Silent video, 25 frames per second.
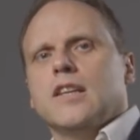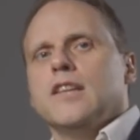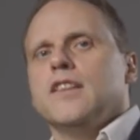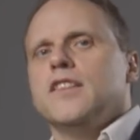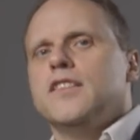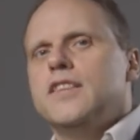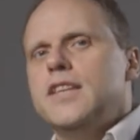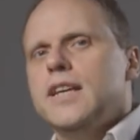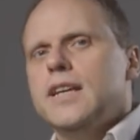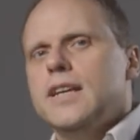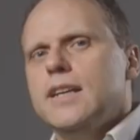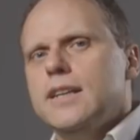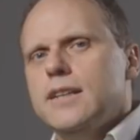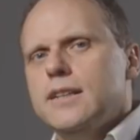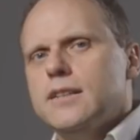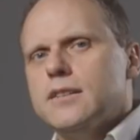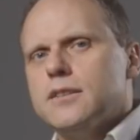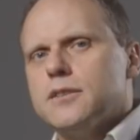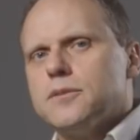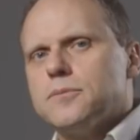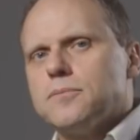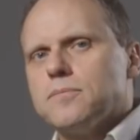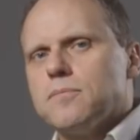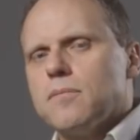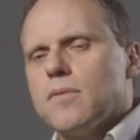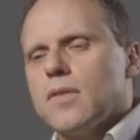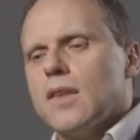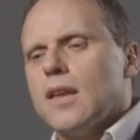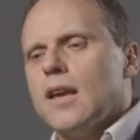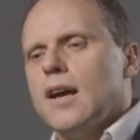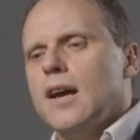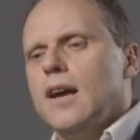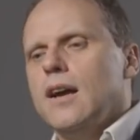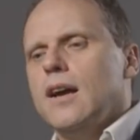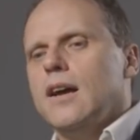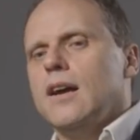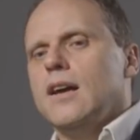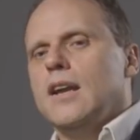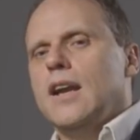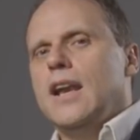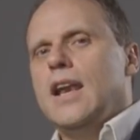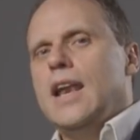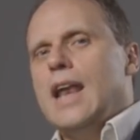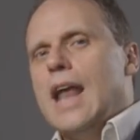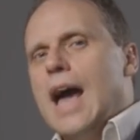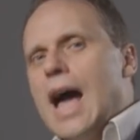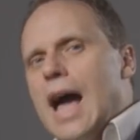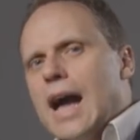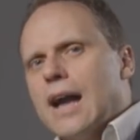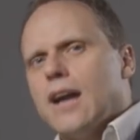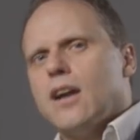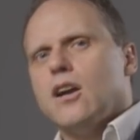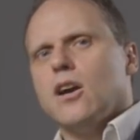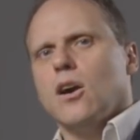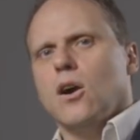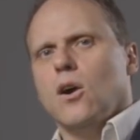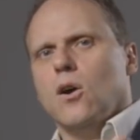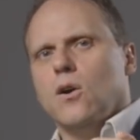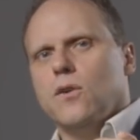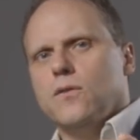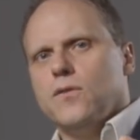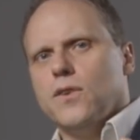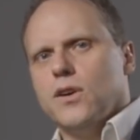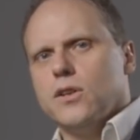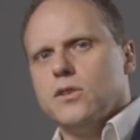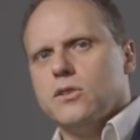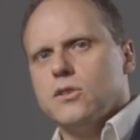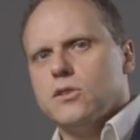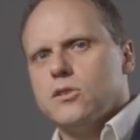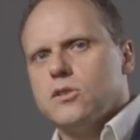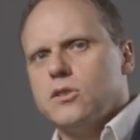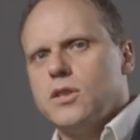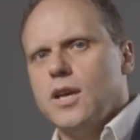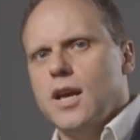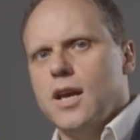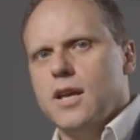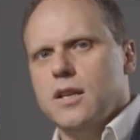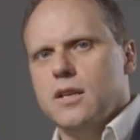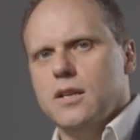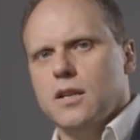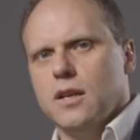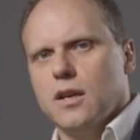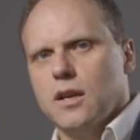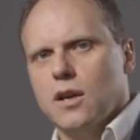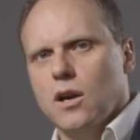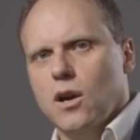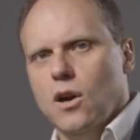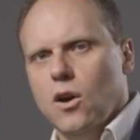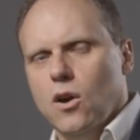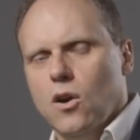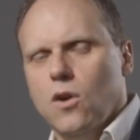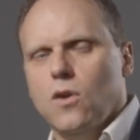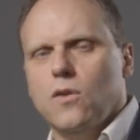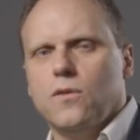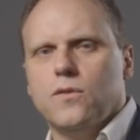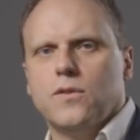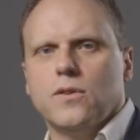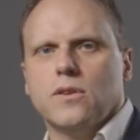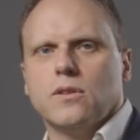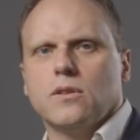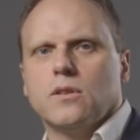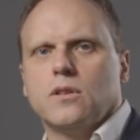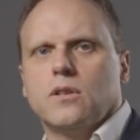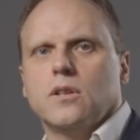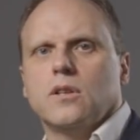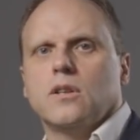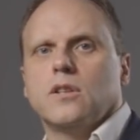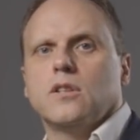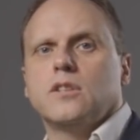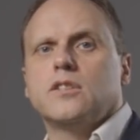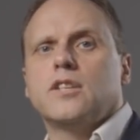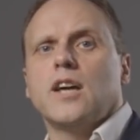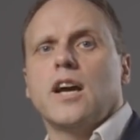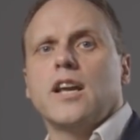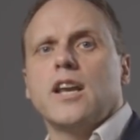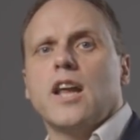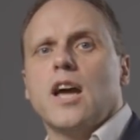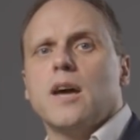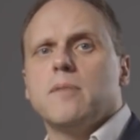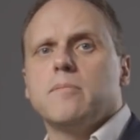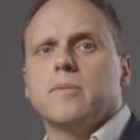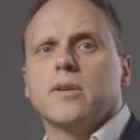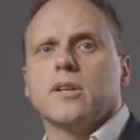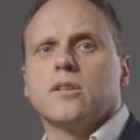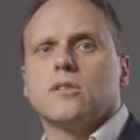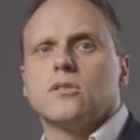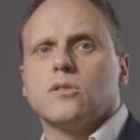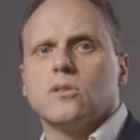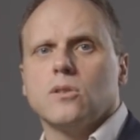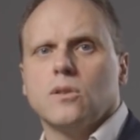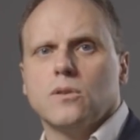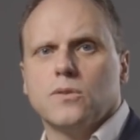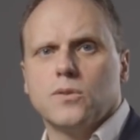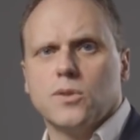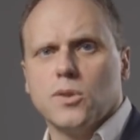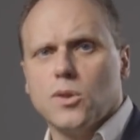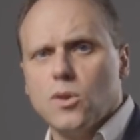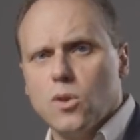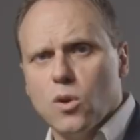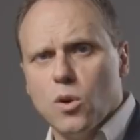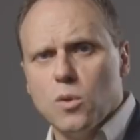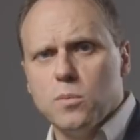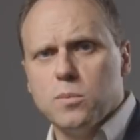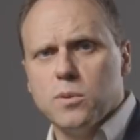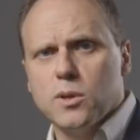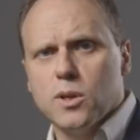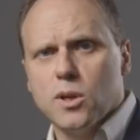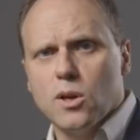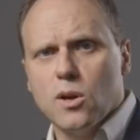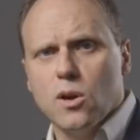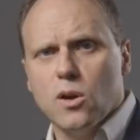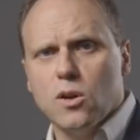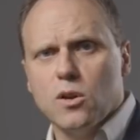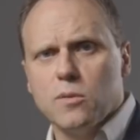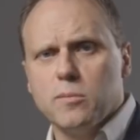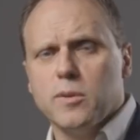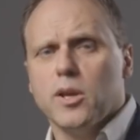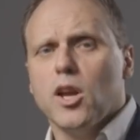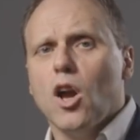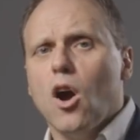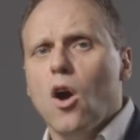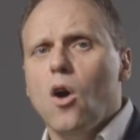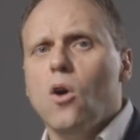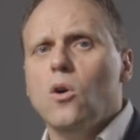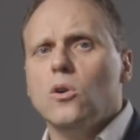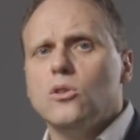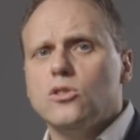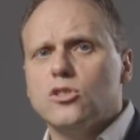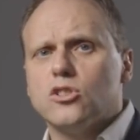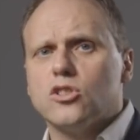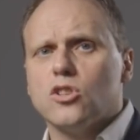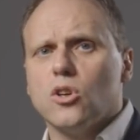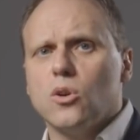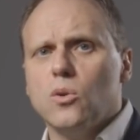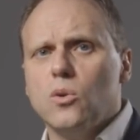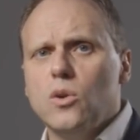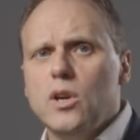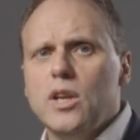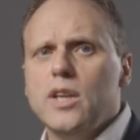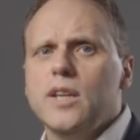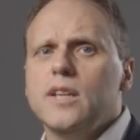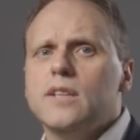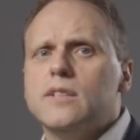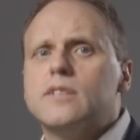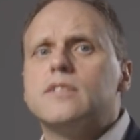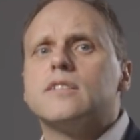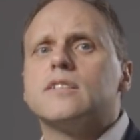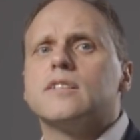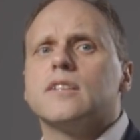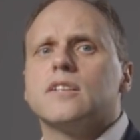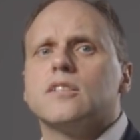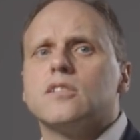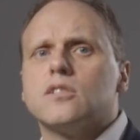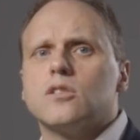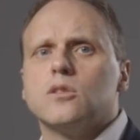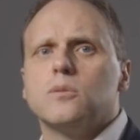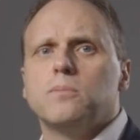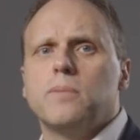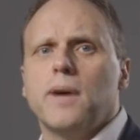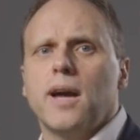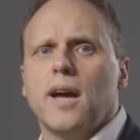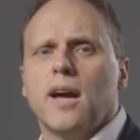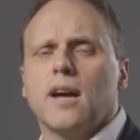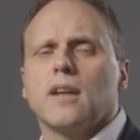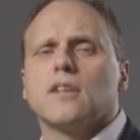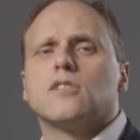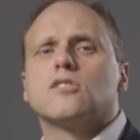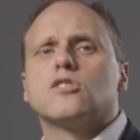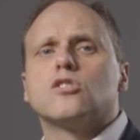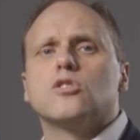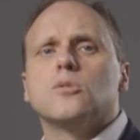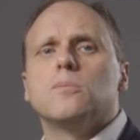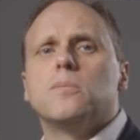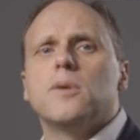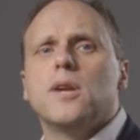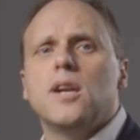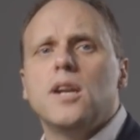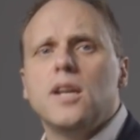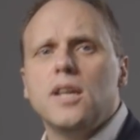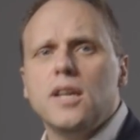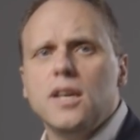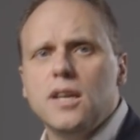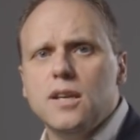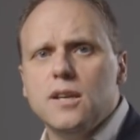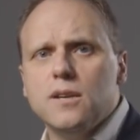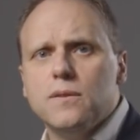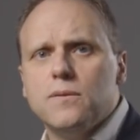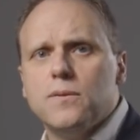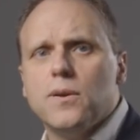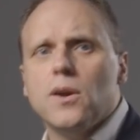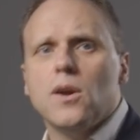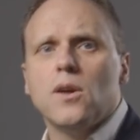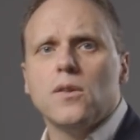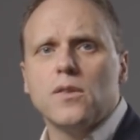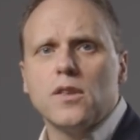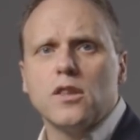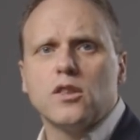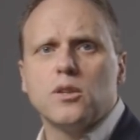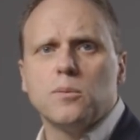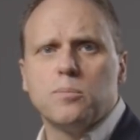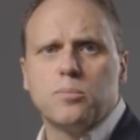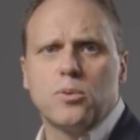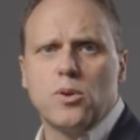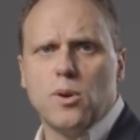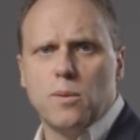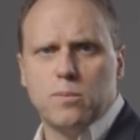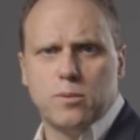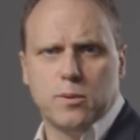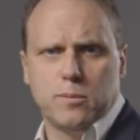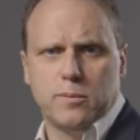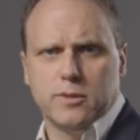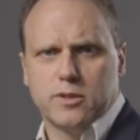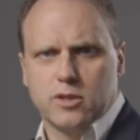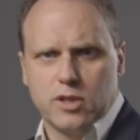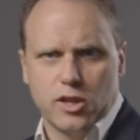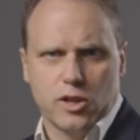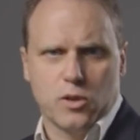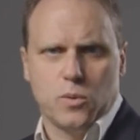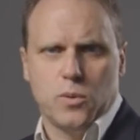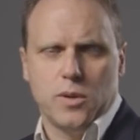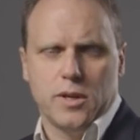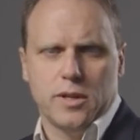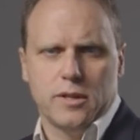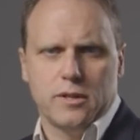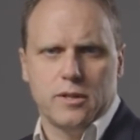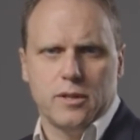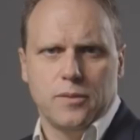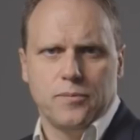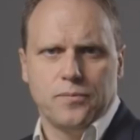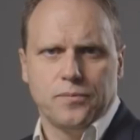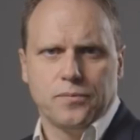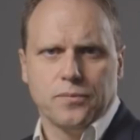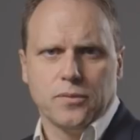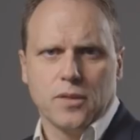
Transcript: This lack of understanding of the dynamics of the global economy also leads central banks to believe that the problem is liquidity.